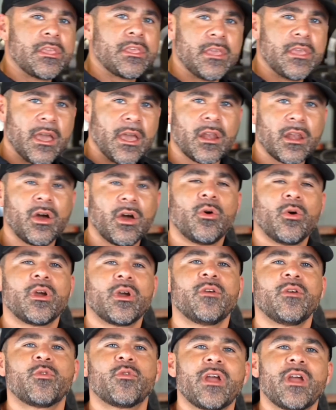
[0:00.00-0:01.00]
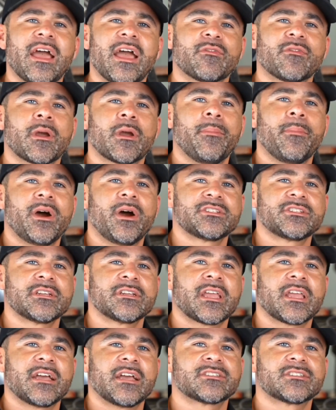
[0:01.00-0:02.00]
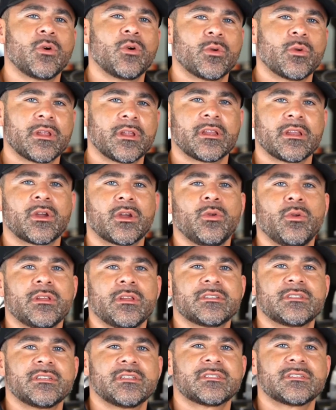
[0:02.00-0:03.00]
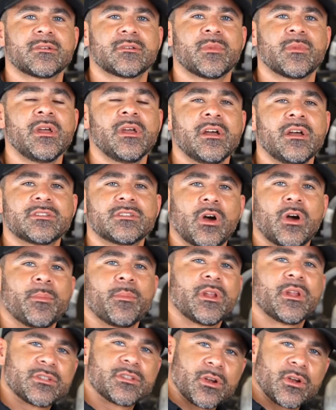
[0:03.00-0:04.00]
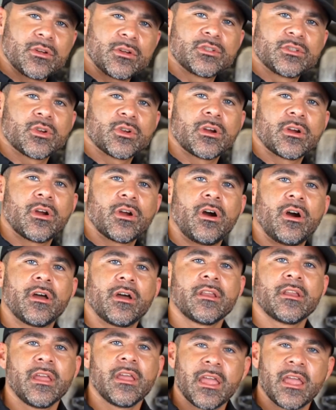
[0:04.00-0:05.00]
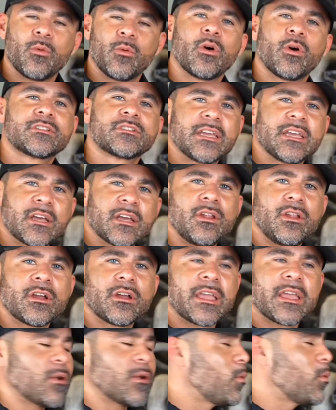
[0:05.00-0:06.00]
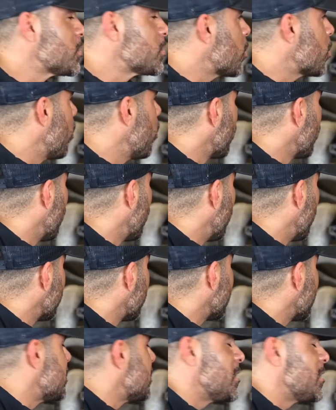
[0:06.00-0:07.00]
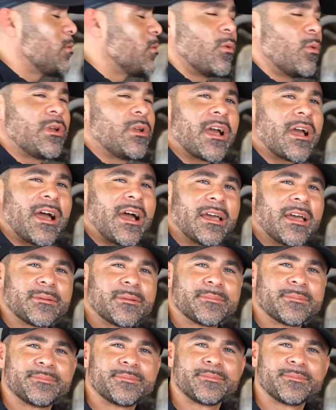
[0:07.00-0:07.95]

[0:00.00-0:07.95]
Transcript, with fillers: yellow if we have combustion gas going in the cooling system. So I'm gonna turn the truck on and we'll take a look at what's going on and see what we got.